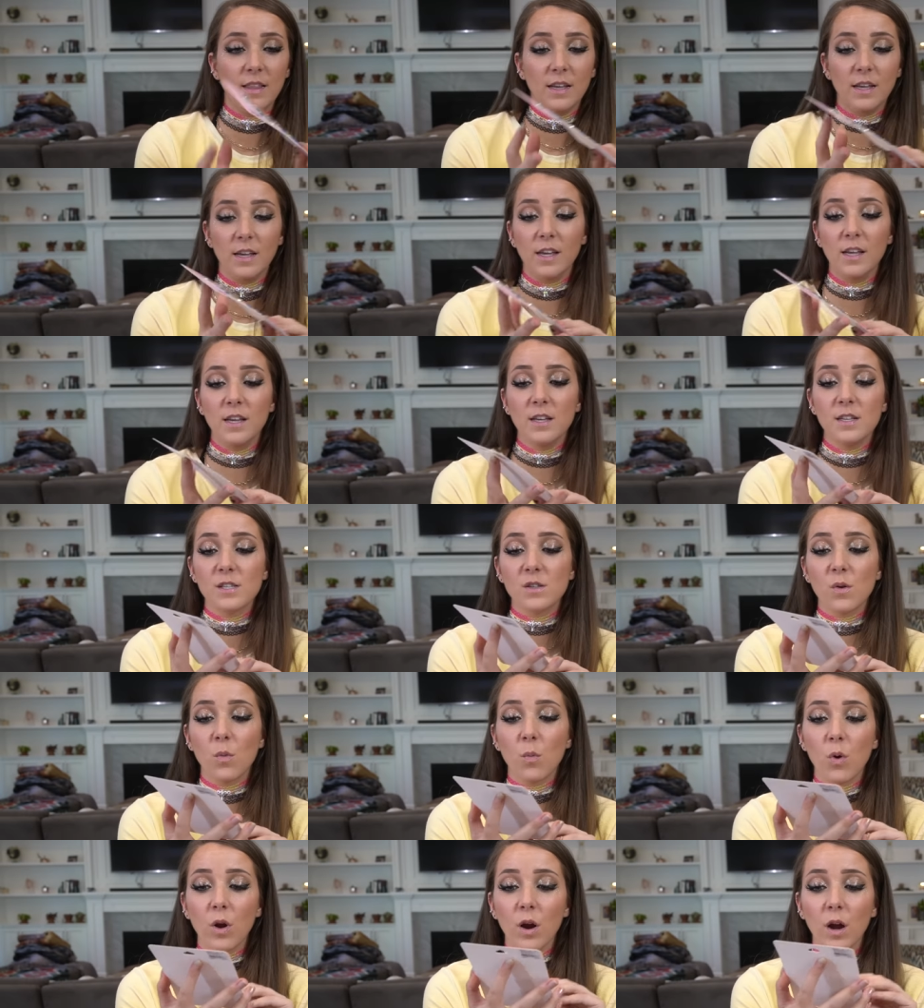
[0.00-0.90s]

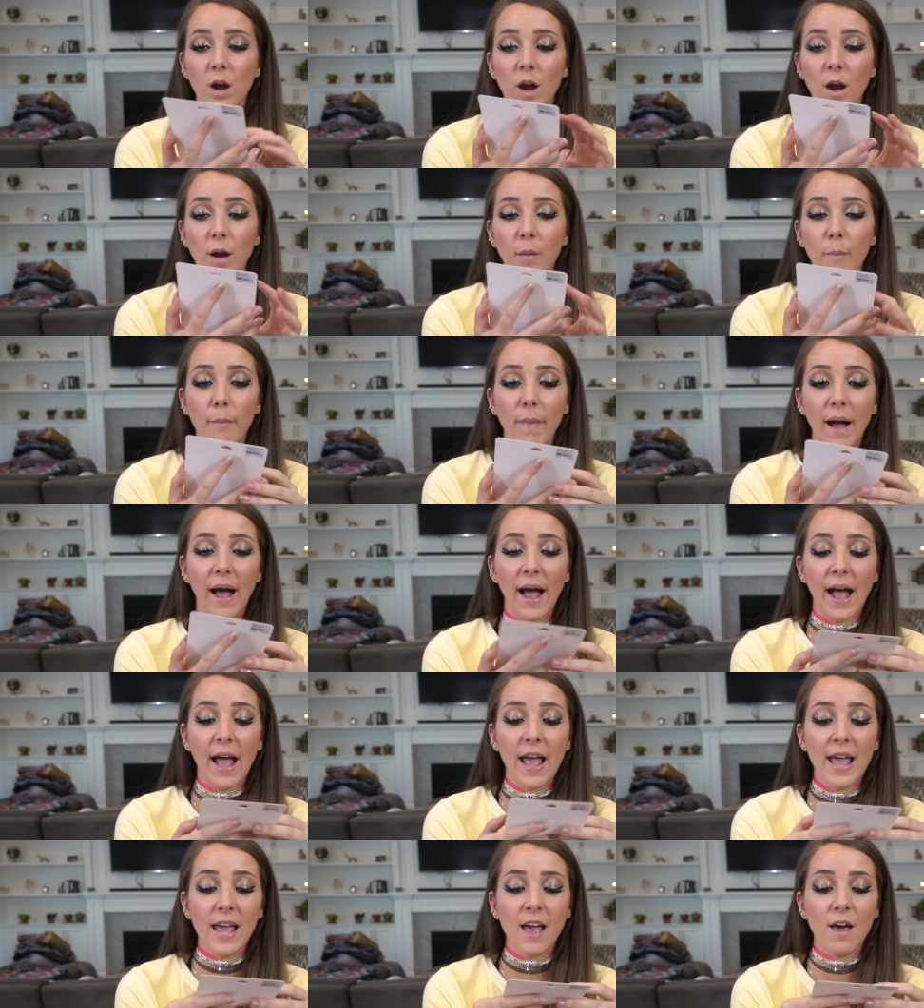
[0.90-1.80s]
These were
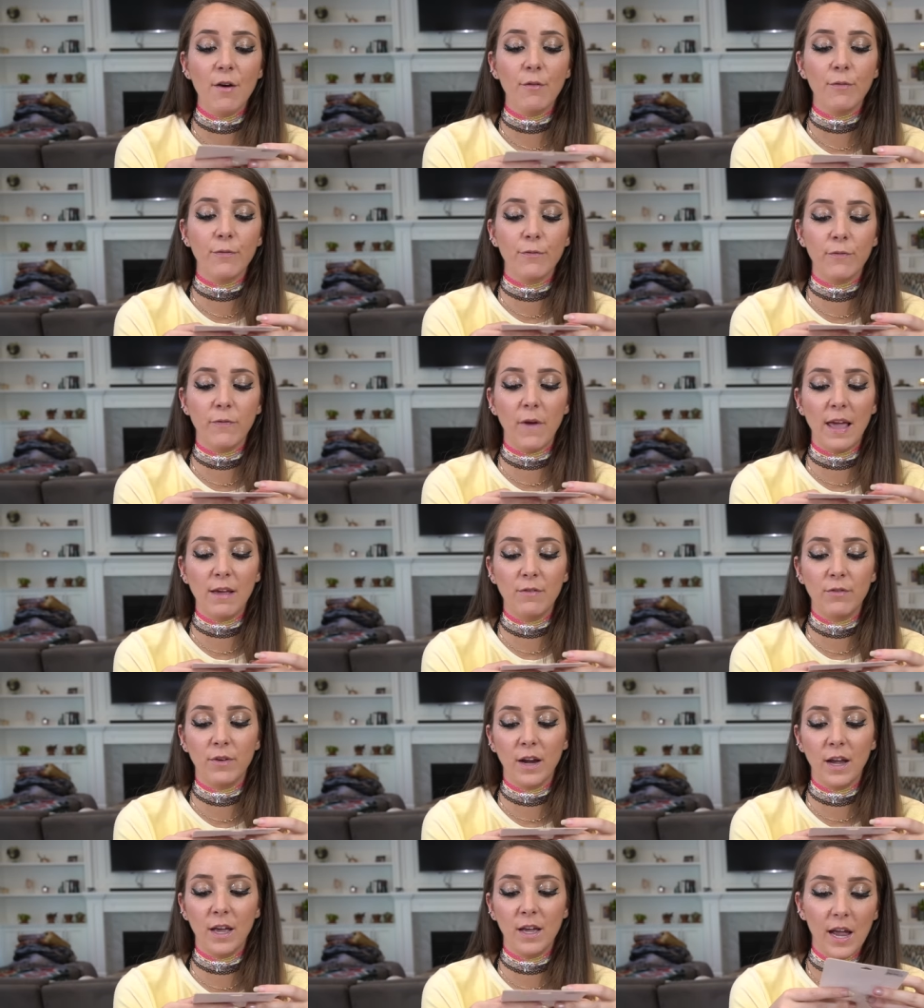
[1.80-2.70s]
my
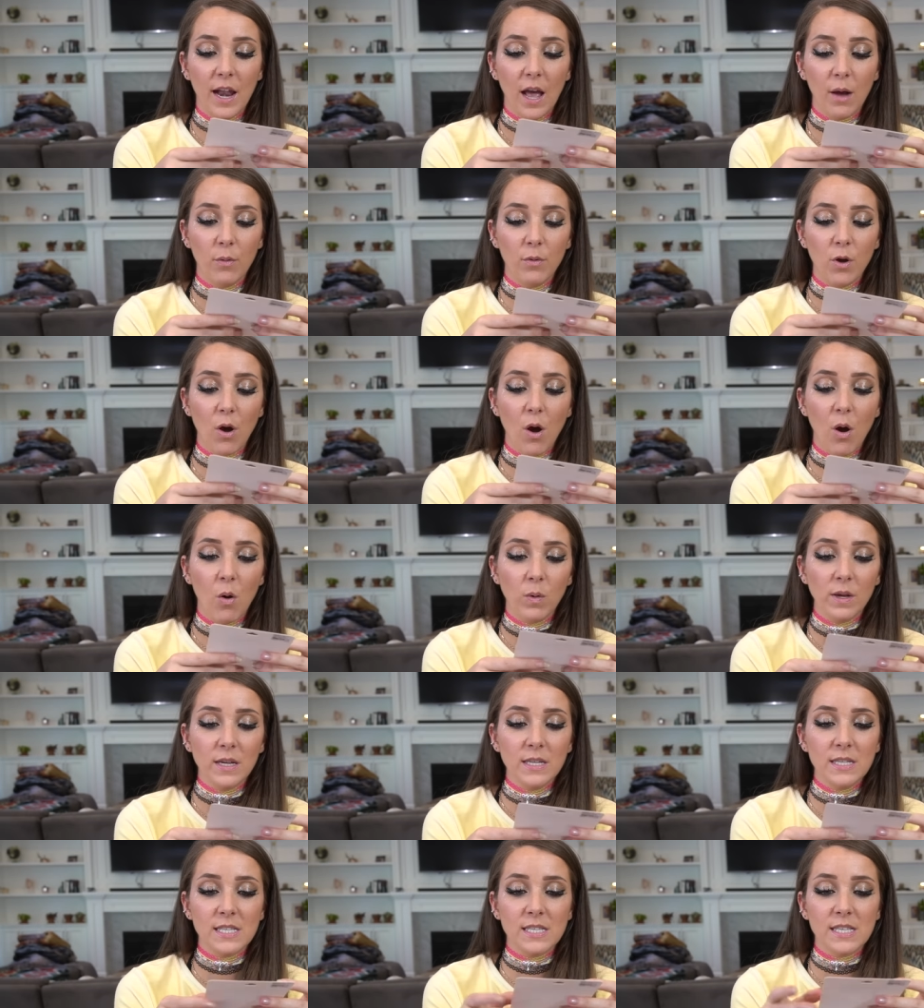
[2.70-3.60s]
favorite, and I would
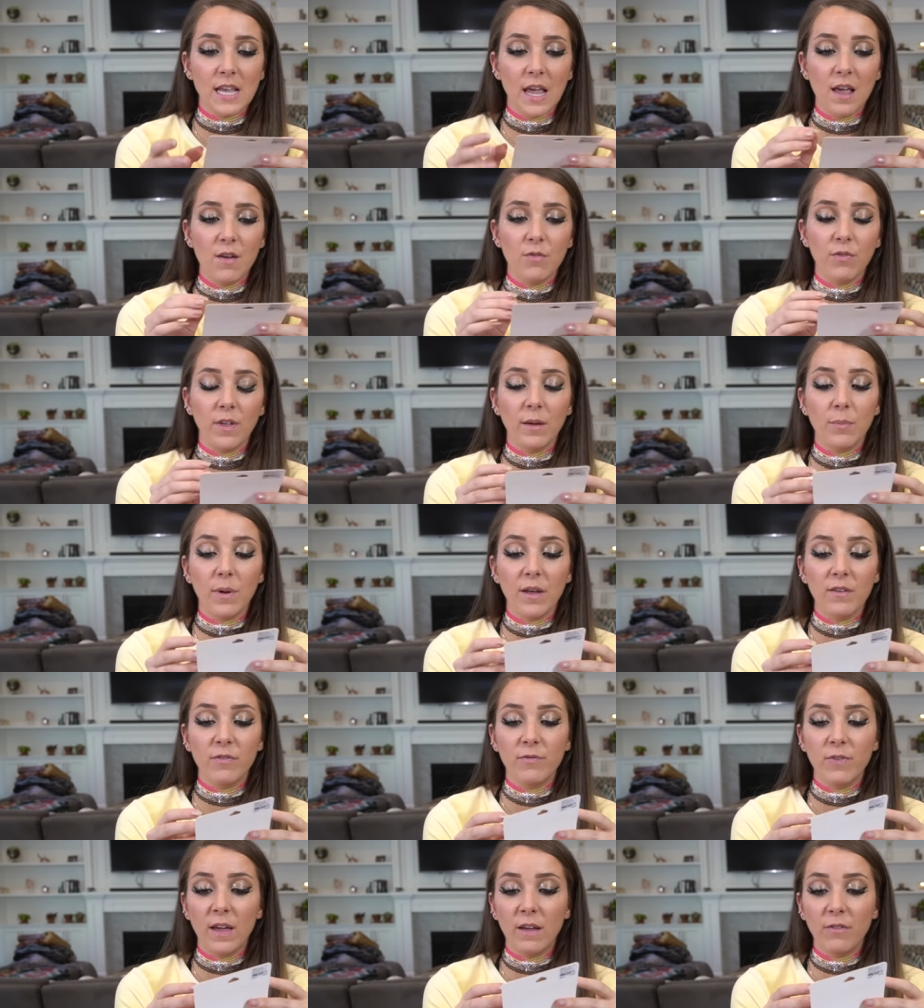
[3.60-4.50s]
always save like my
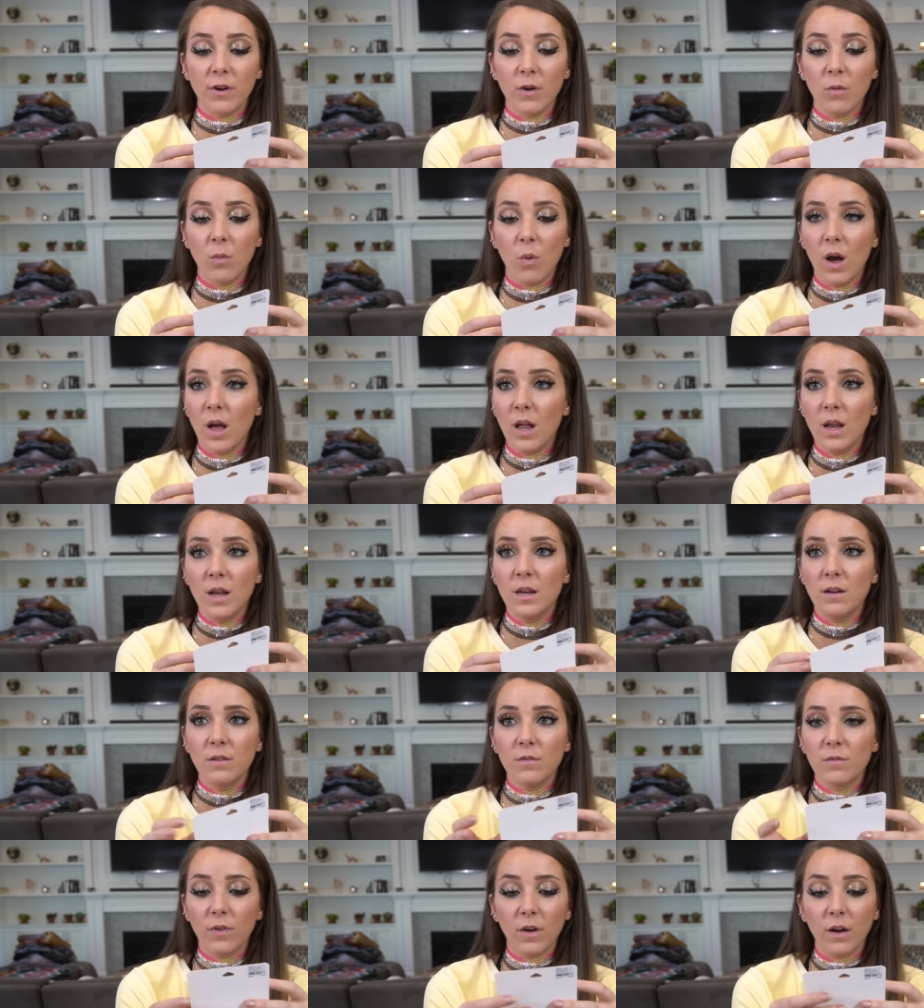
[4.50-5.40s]
favorite
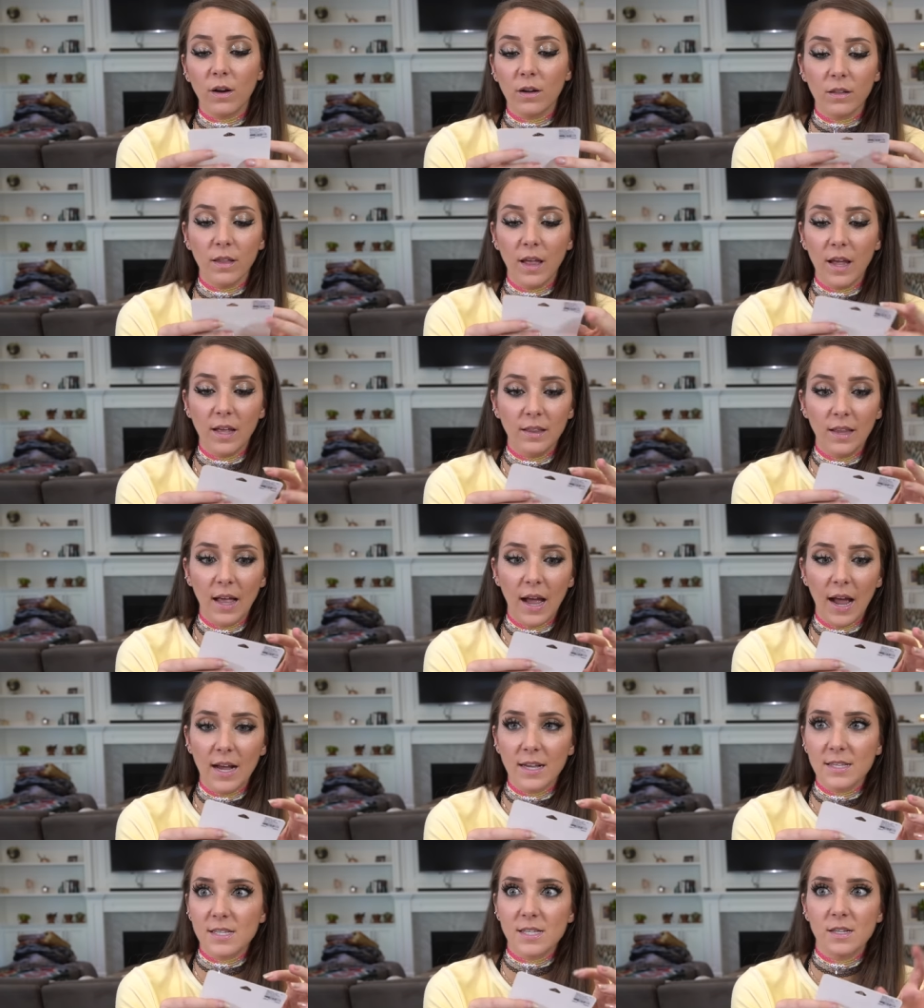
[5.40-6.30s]
one for like
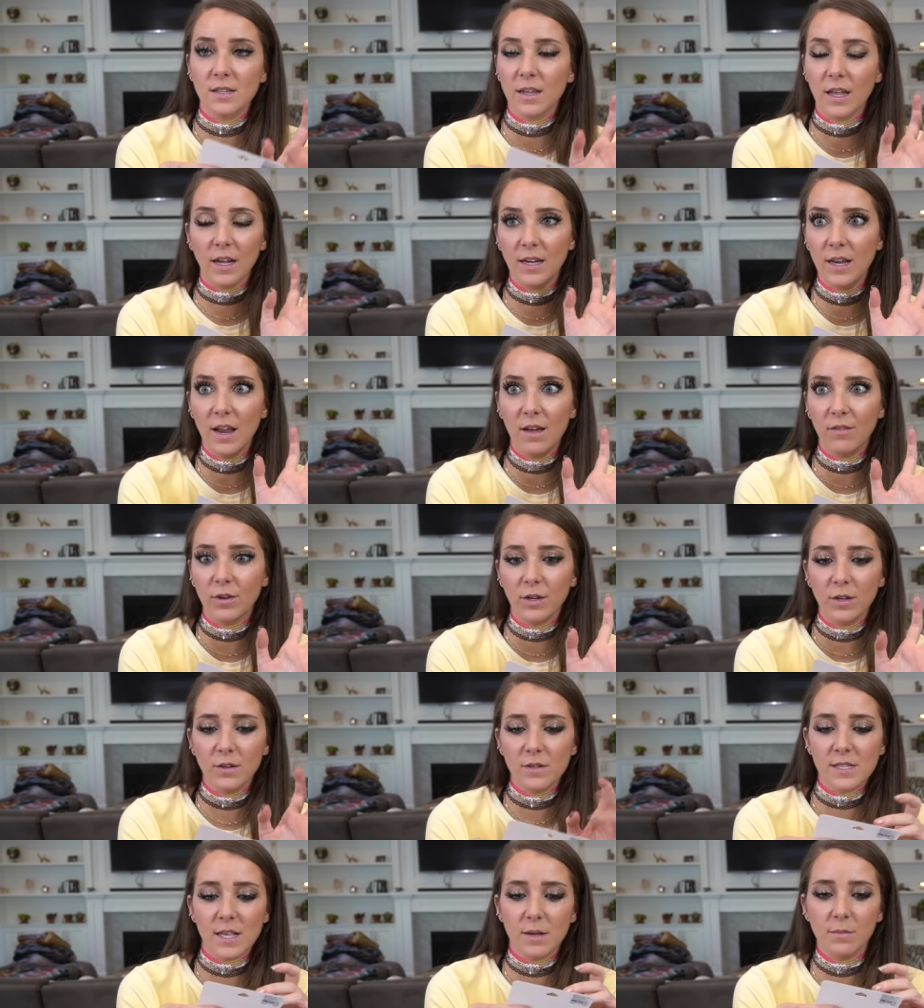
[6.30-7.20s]
last and like never
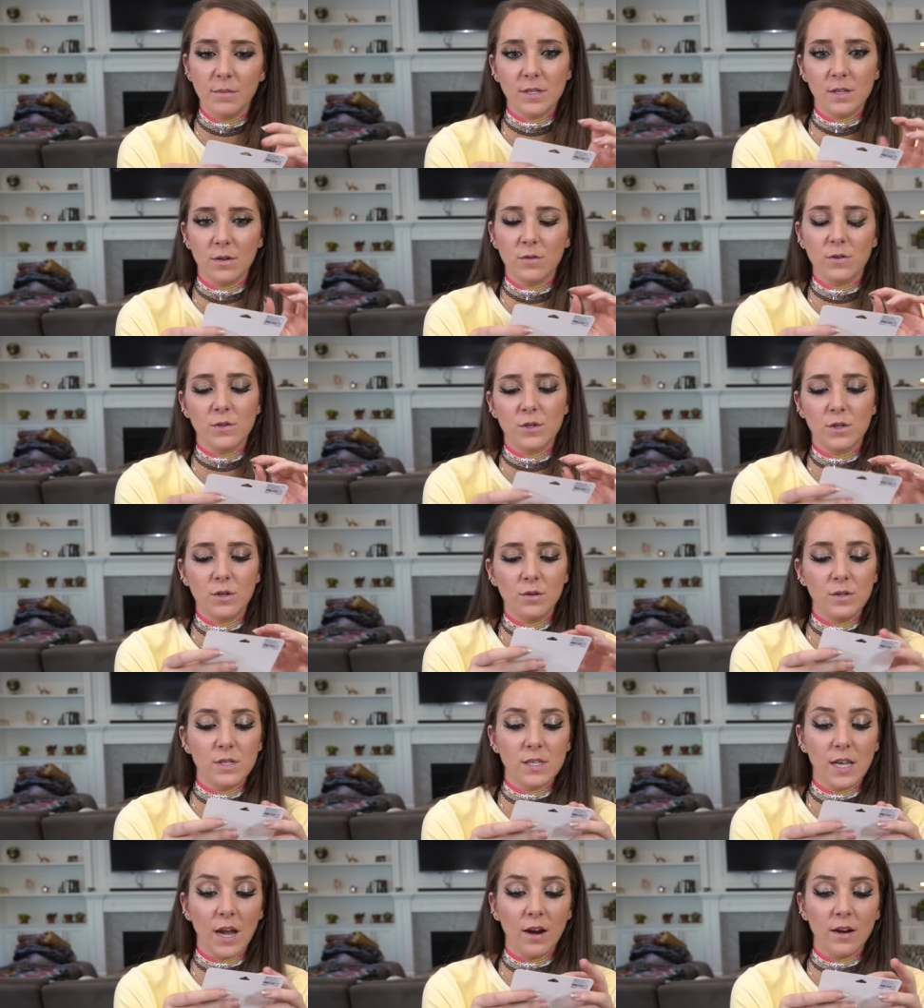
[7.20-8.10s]
use them because I was
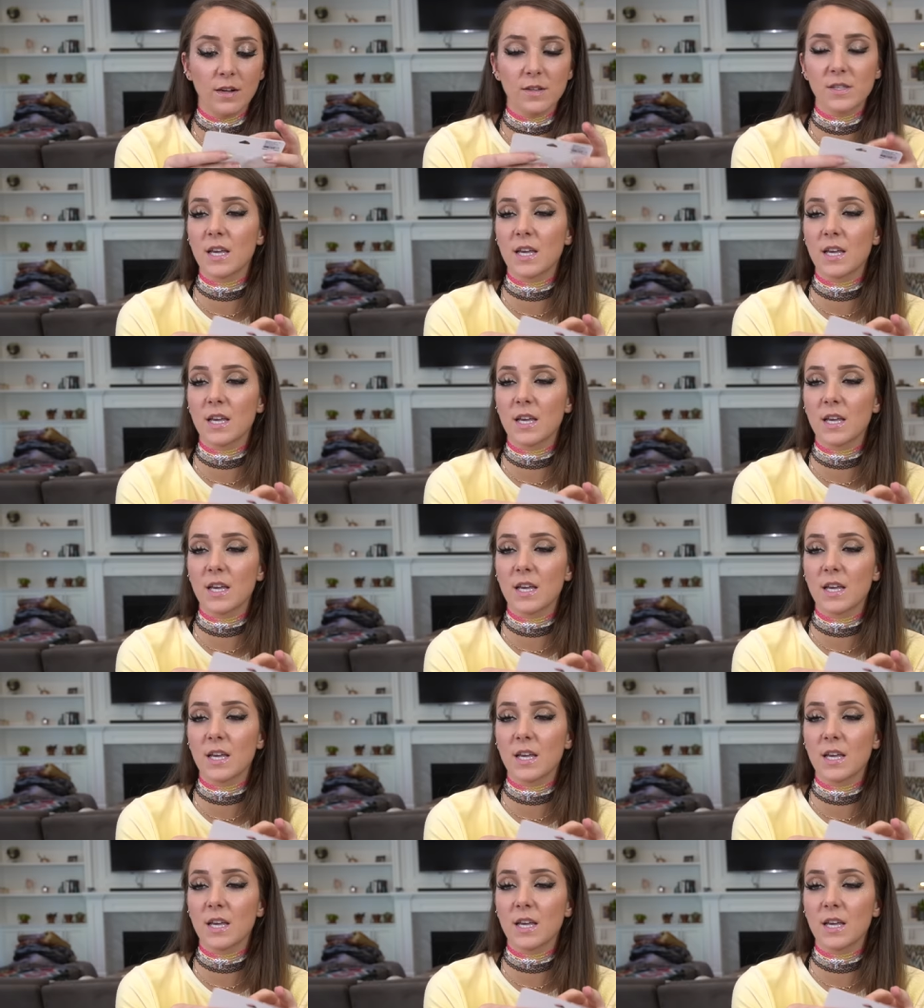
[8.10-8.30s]
too scared.